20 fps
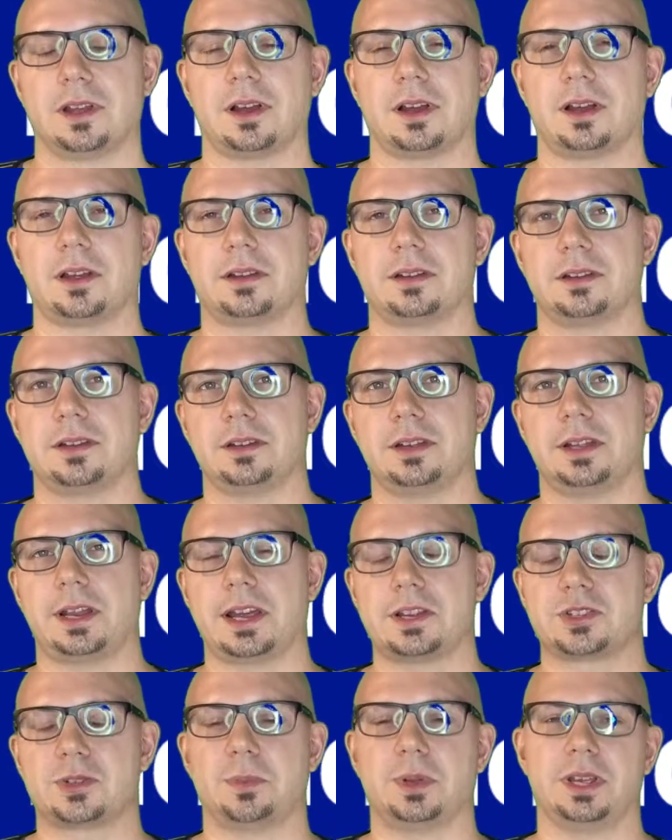It
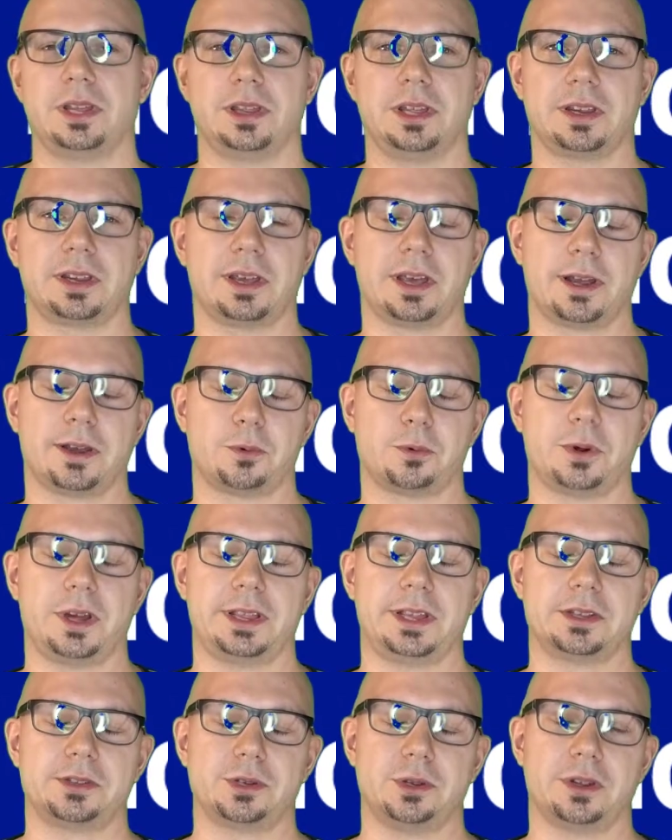has to be the kind of way
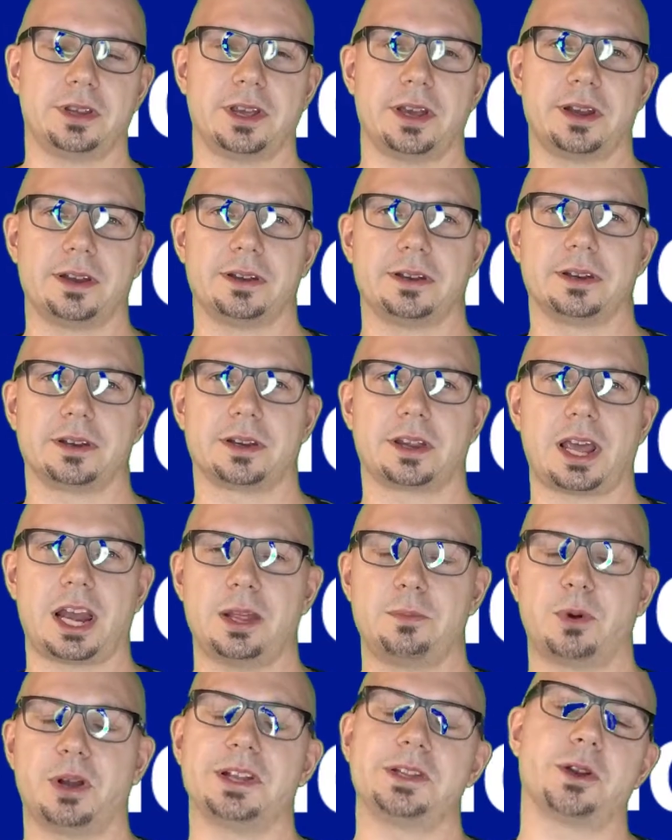that you can
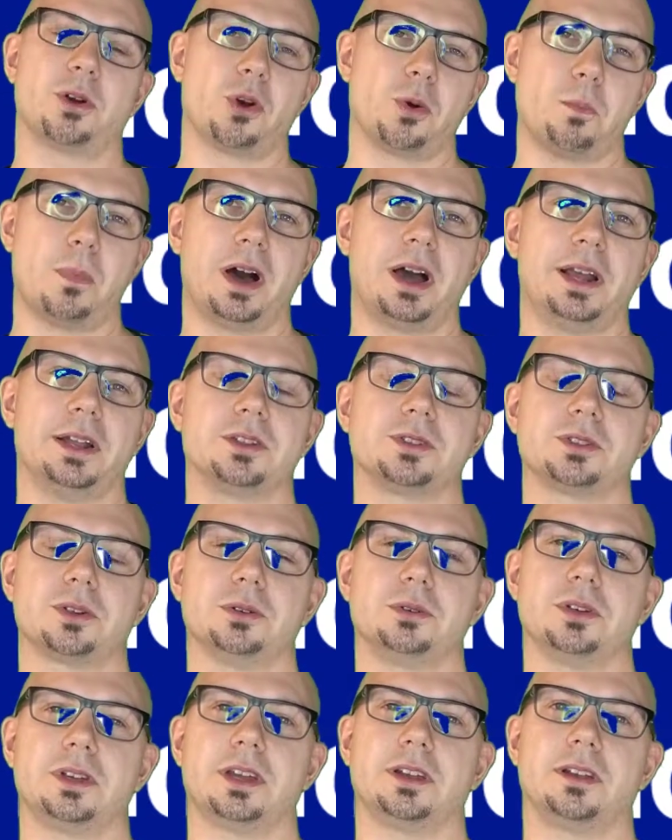calibrate your own mind, so
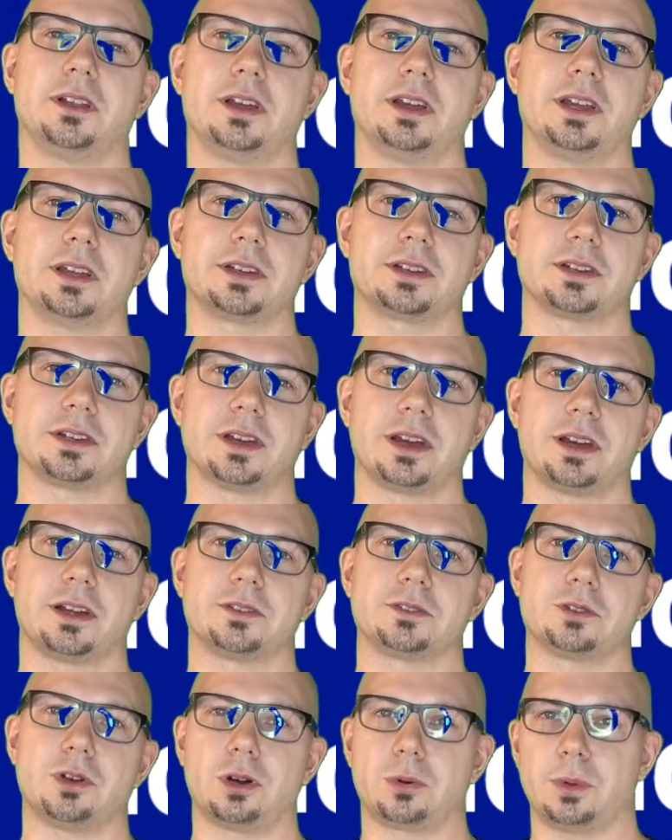you can like
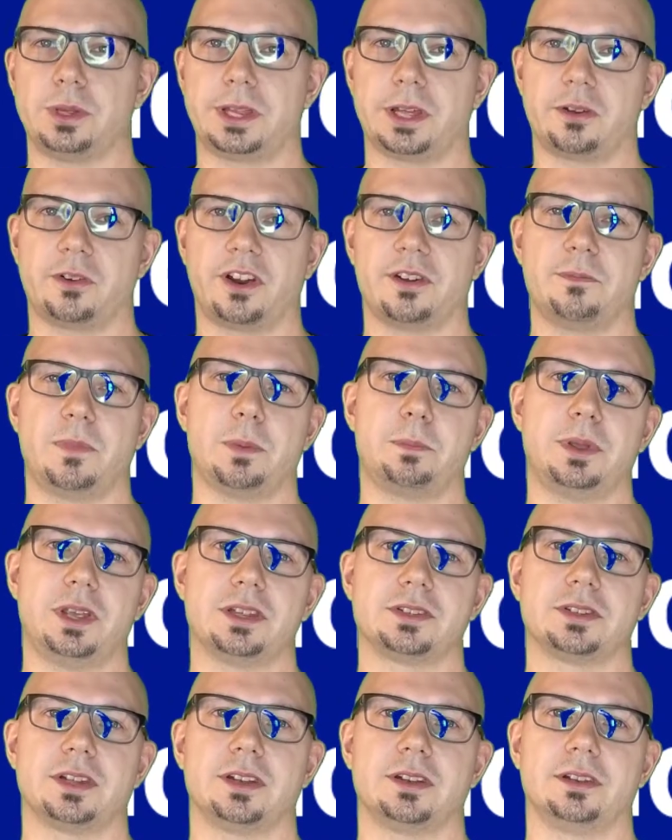talk with other
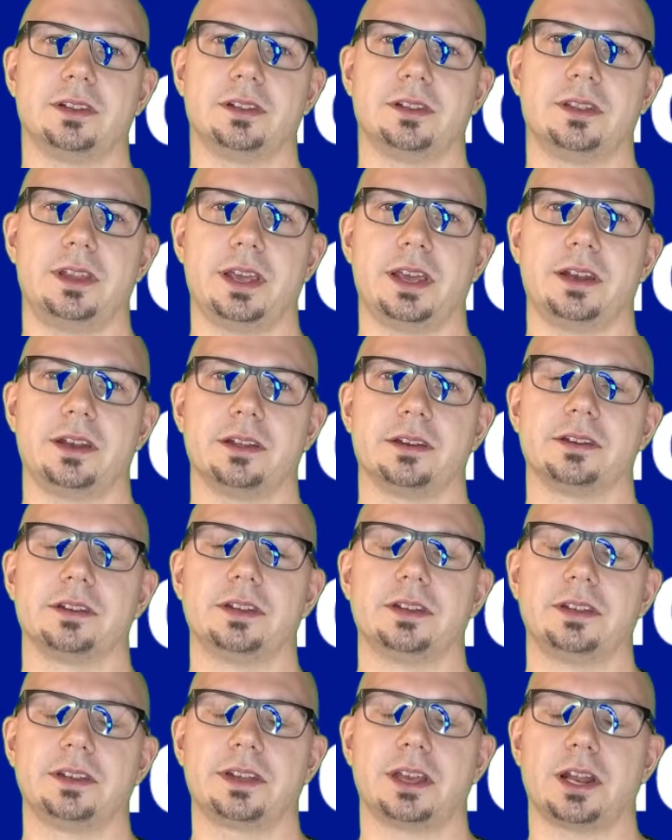MVPs and then
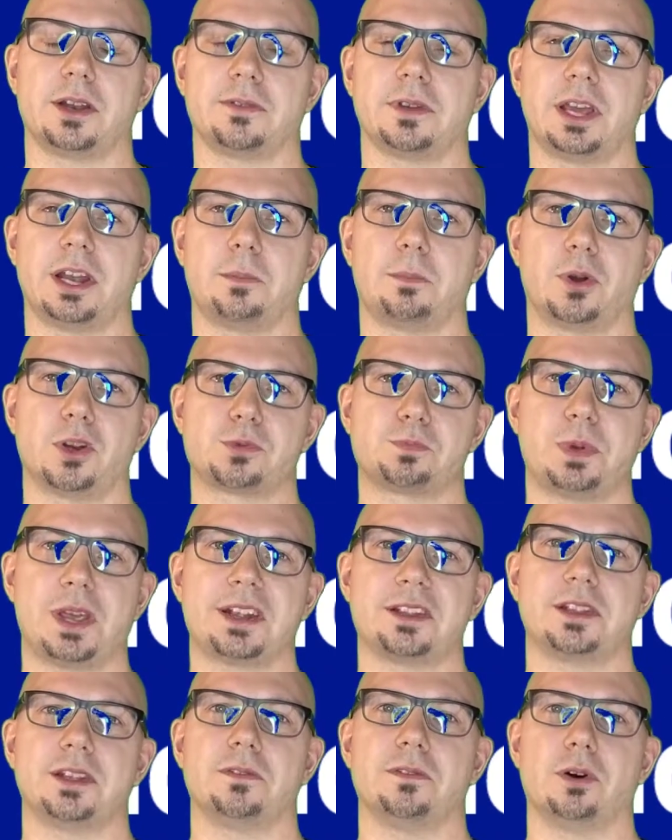kind of get a
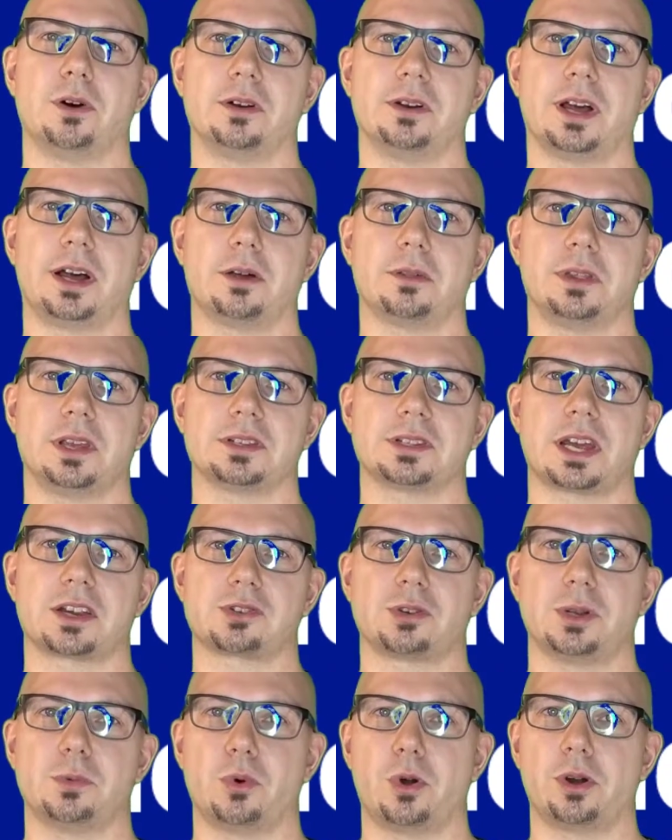perspective on how things
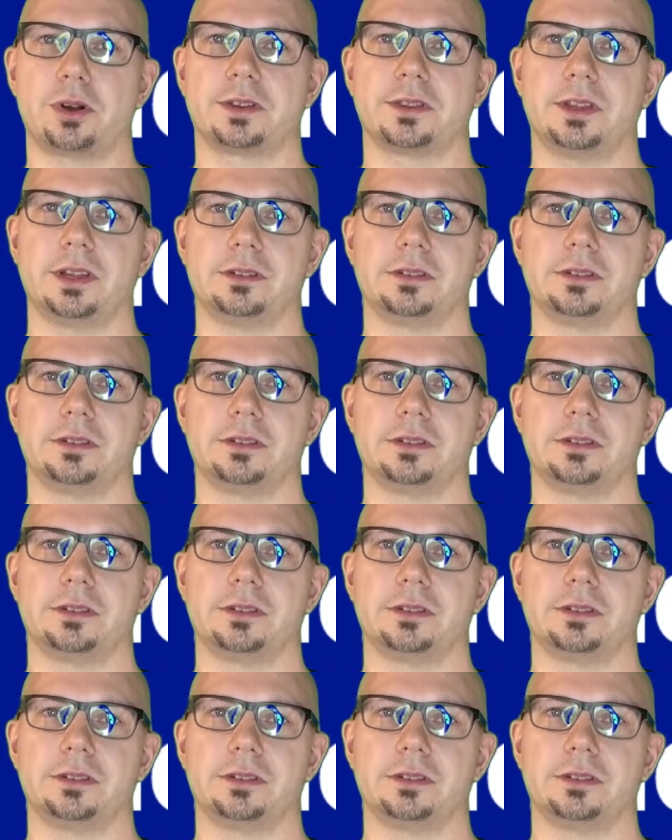actually work